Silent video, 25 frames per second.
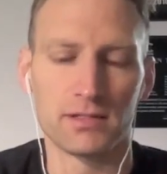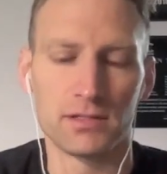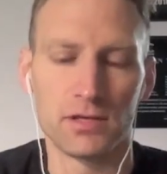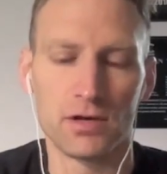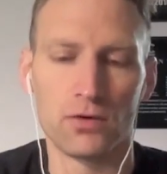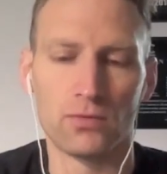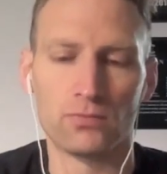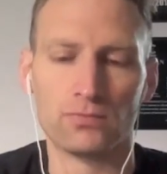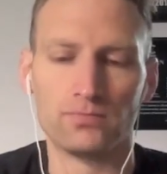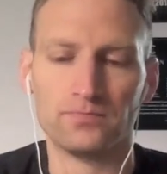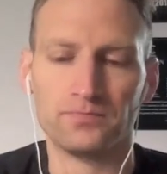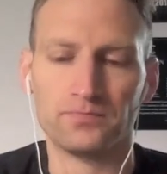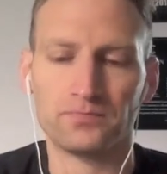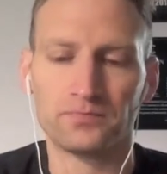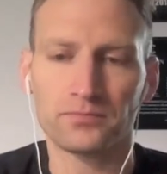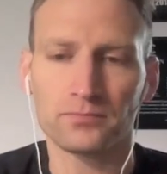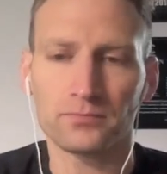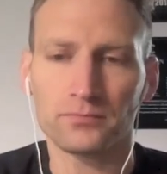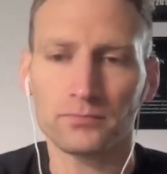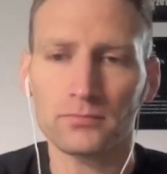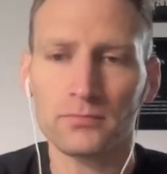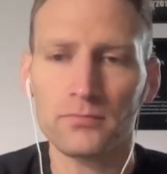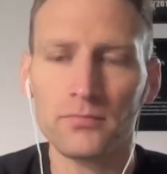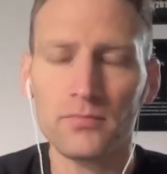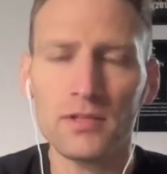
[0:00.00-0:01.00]
So
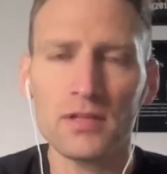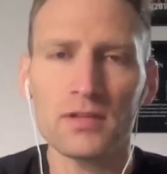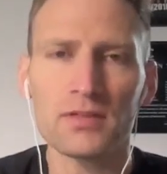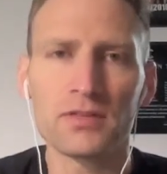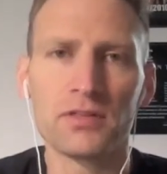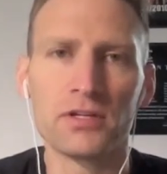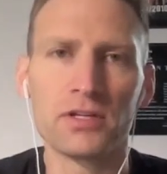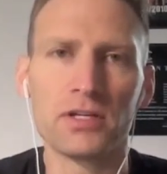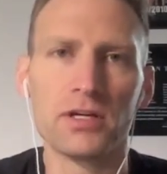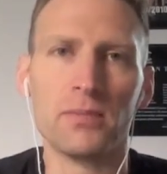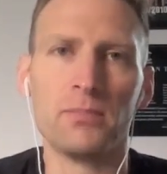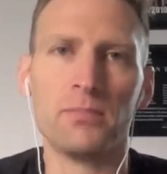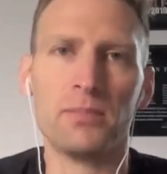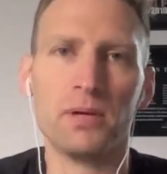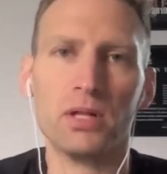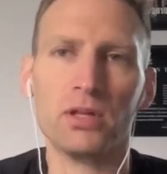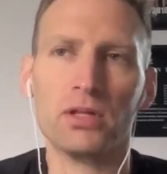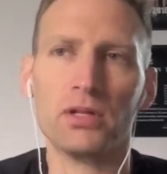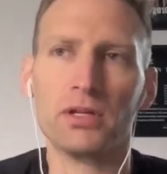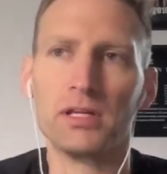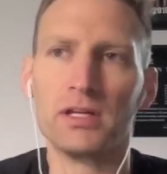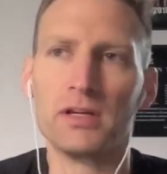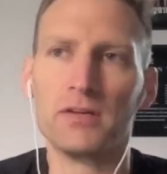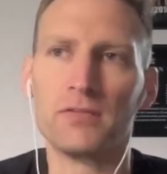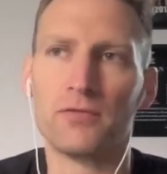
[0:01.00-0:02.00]
the
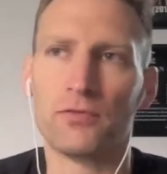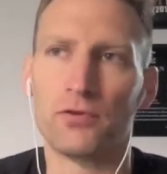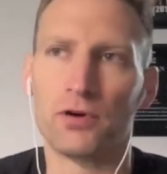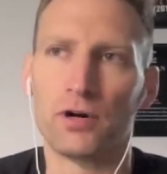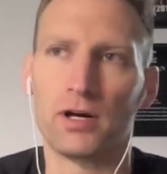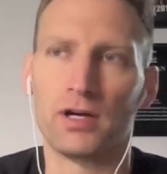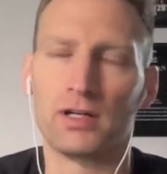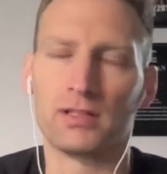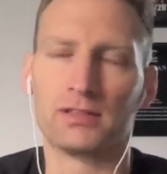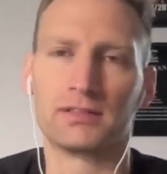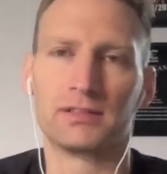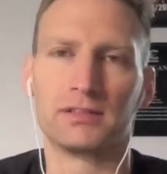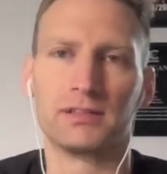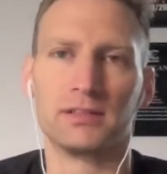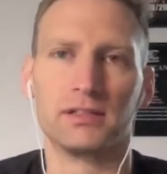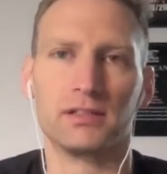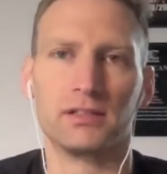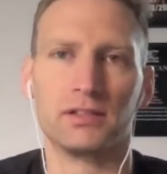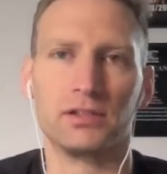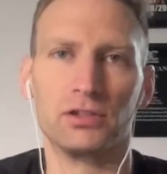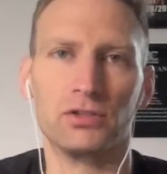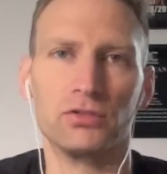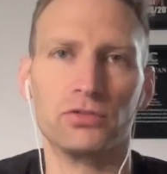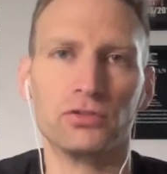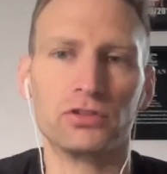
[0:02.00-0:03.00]
ability for us to
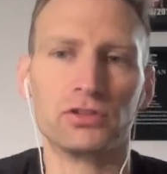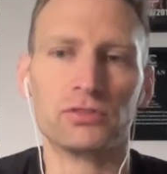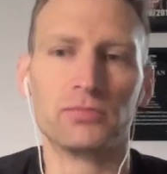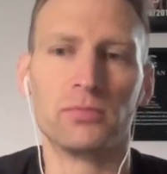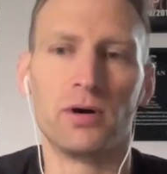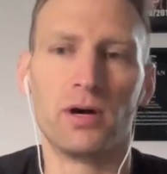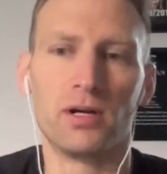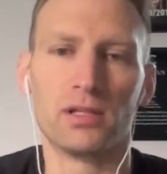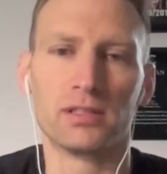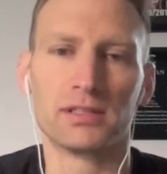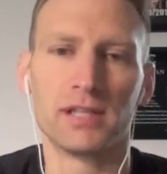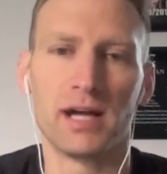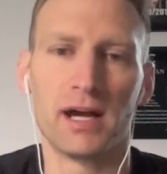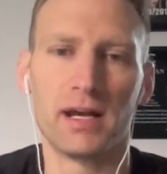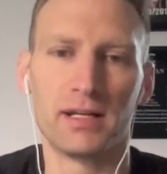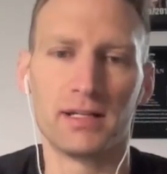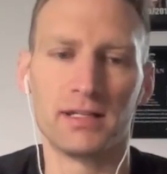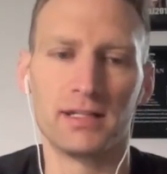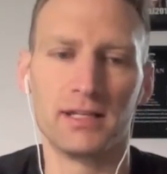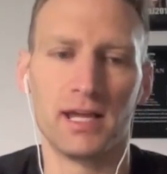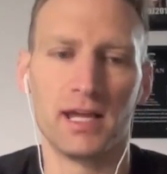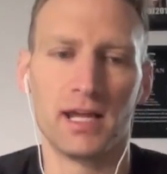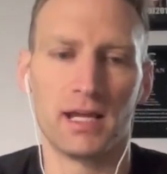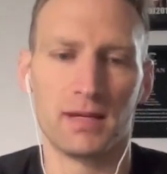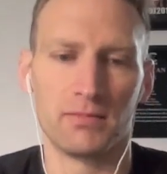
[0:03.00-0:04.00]
use small-sided
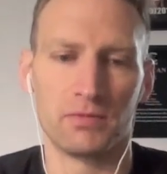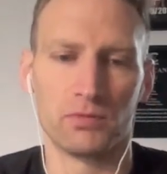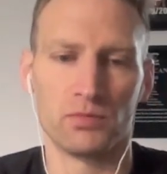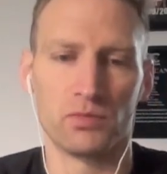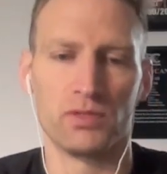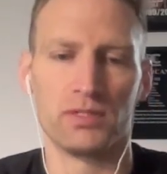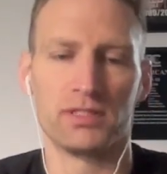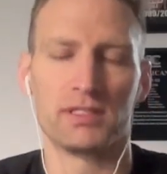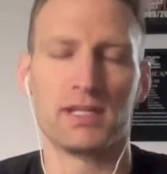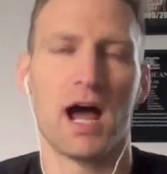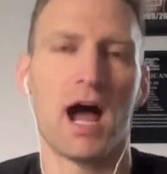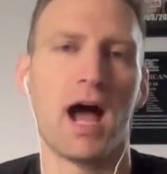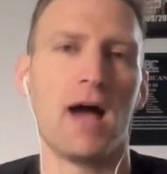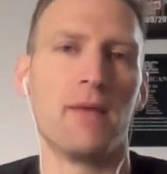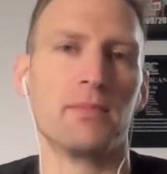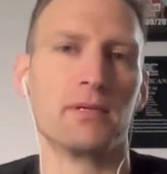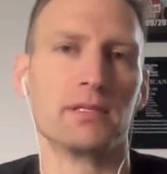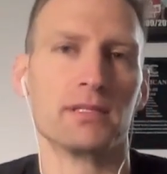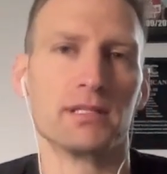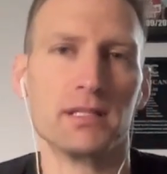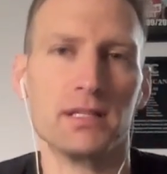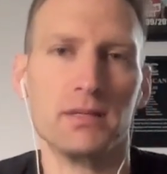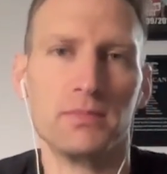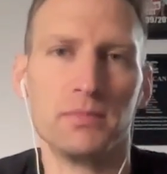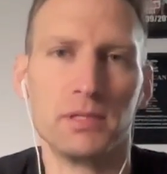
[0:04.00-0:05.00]
games when time
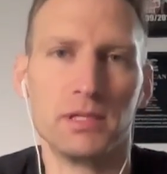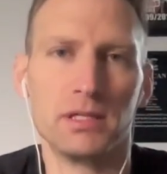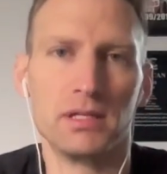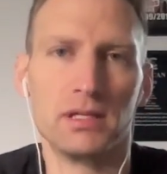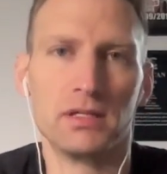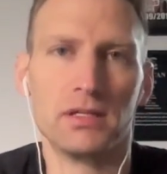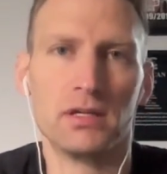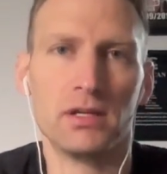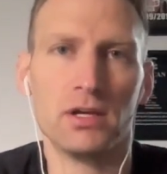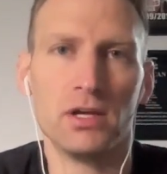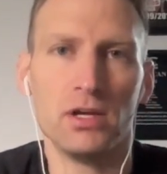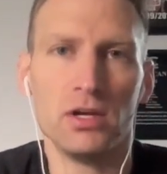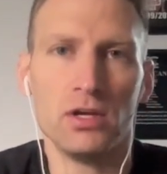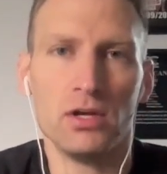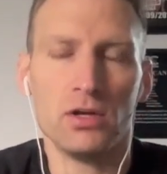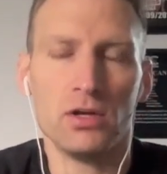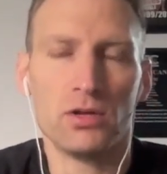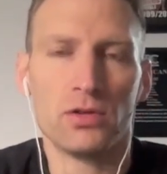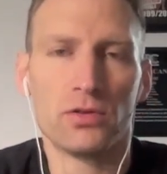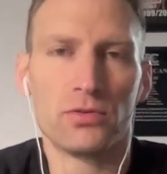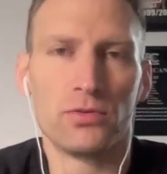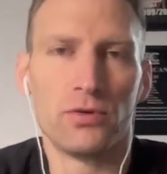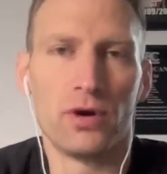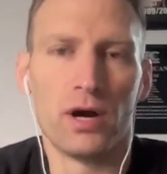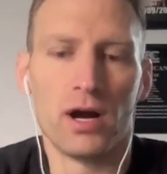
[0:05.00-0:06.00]
is limited
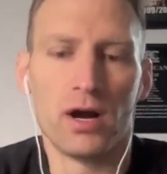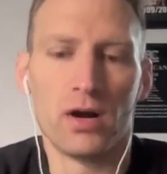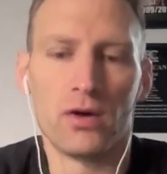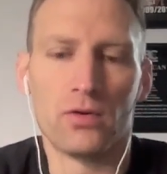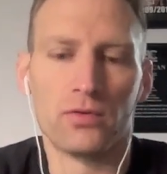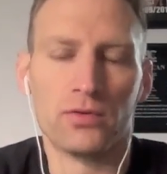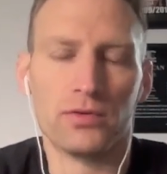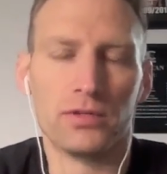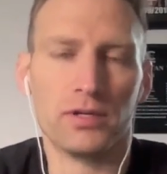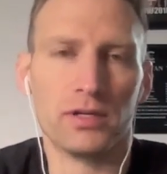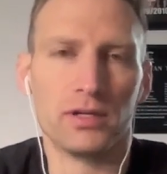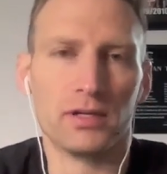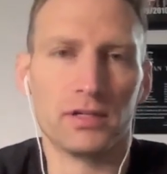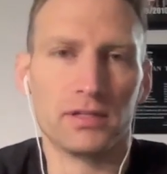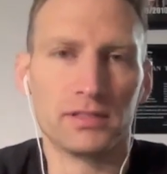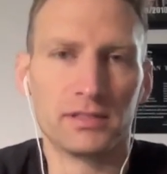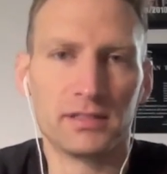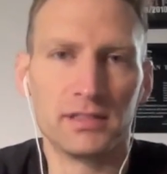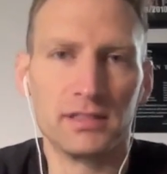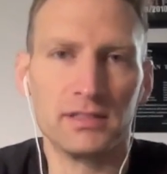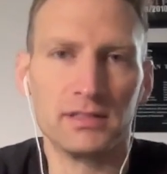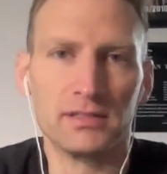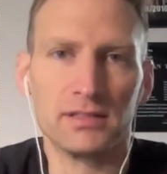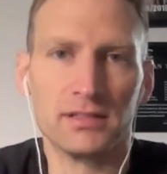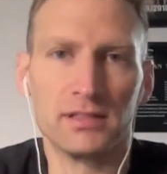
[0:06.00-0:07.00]
throughout the
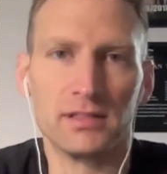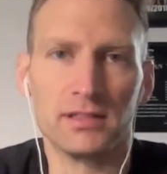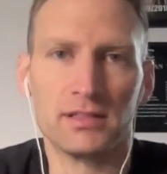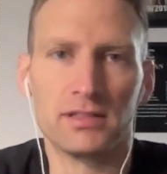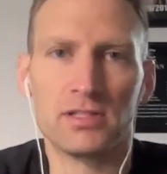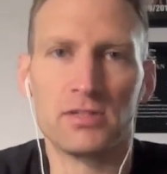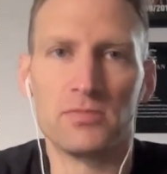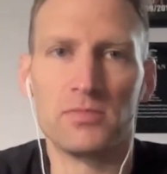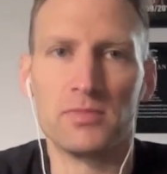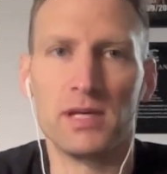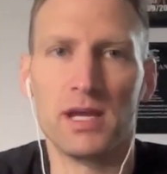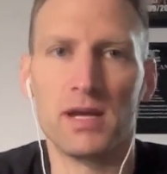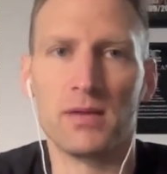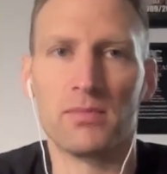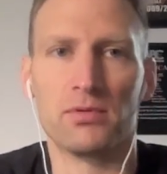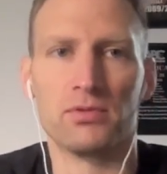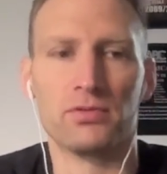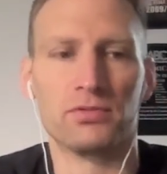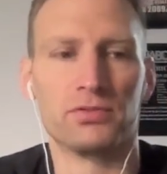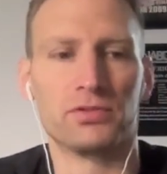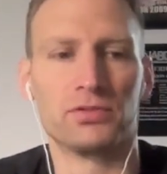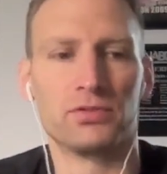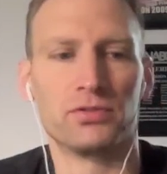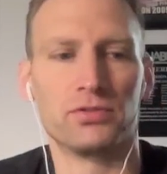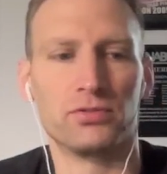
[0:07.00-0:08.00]
season to be able
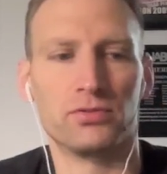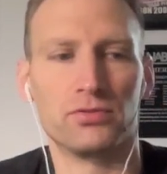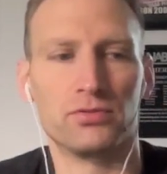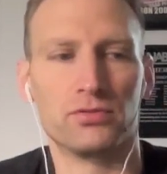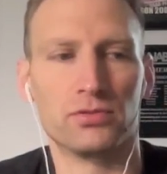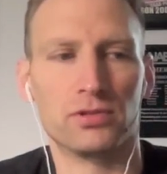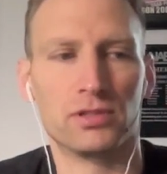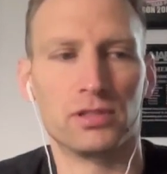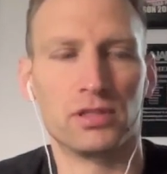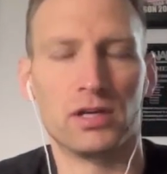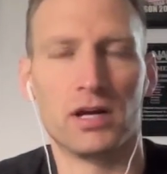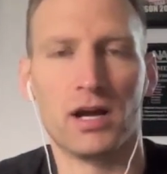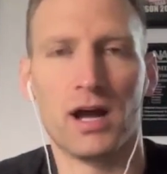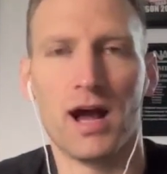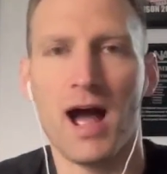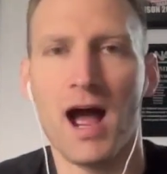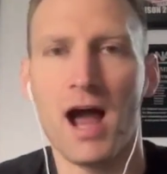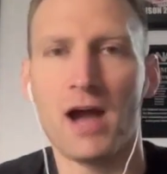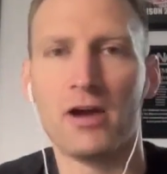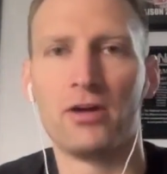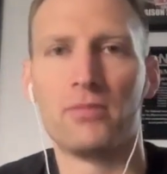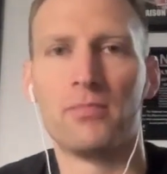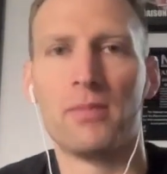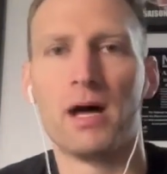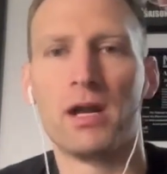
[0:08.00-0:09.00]
to get a
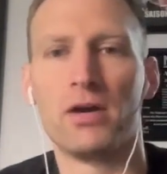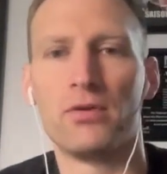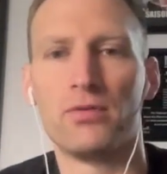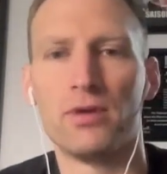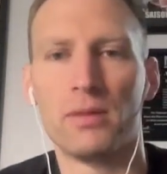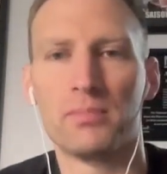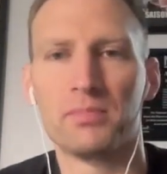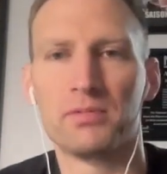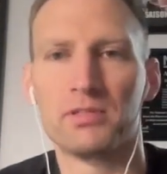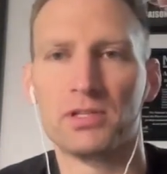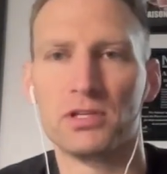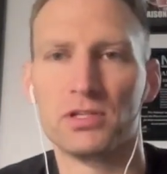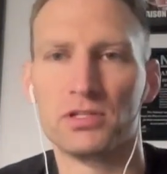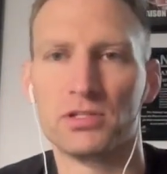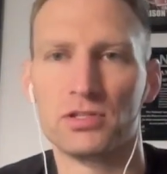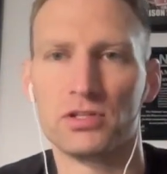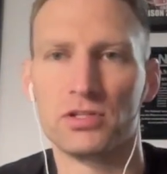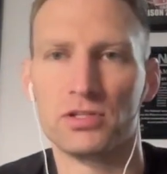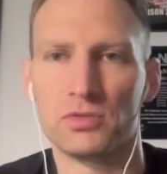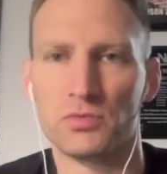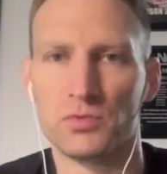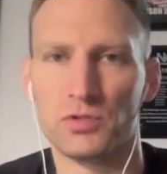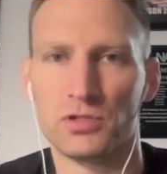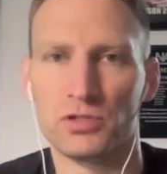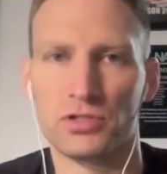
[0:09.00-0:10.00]
higher amount of
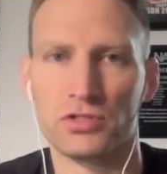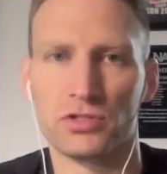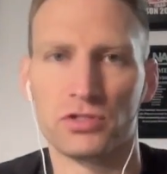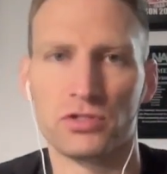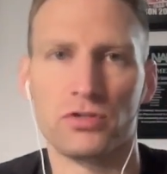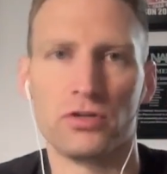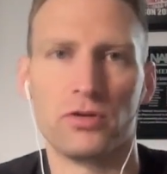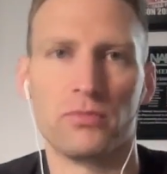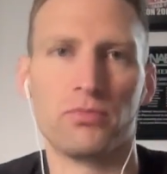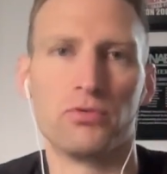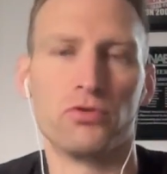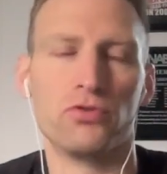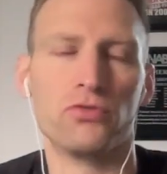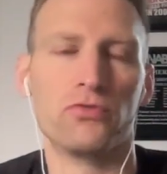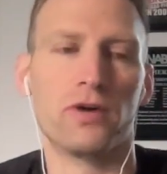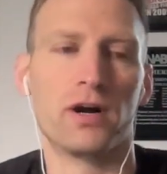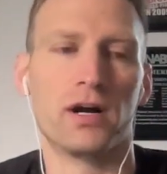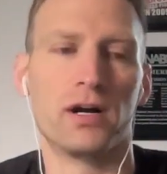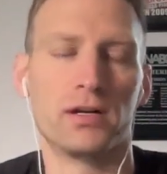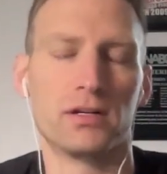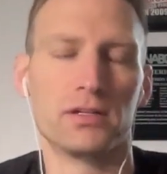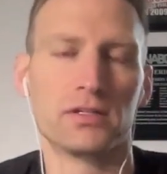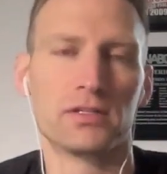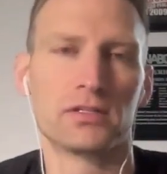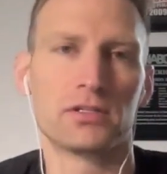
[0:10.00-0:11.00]
repetitions, which is going to improve
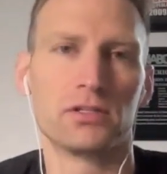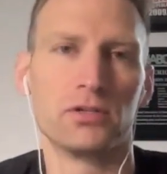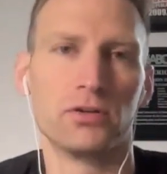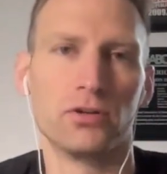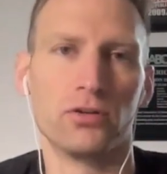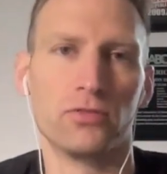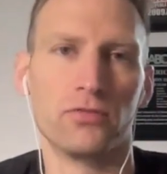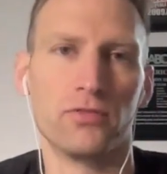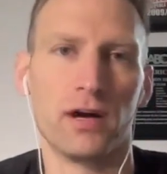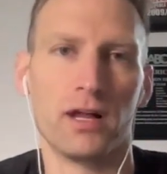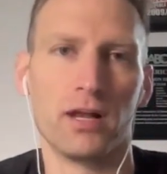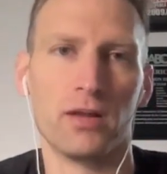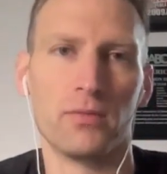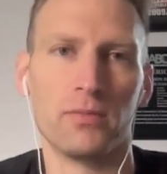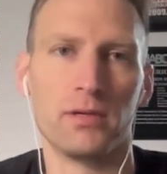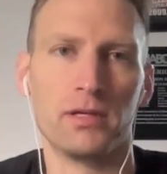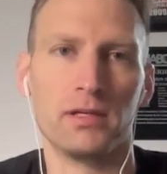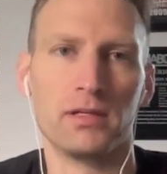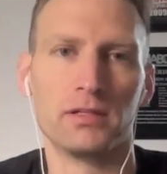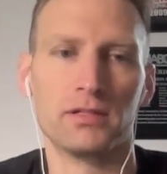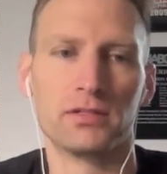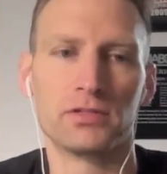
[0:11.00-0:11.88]
our skill development.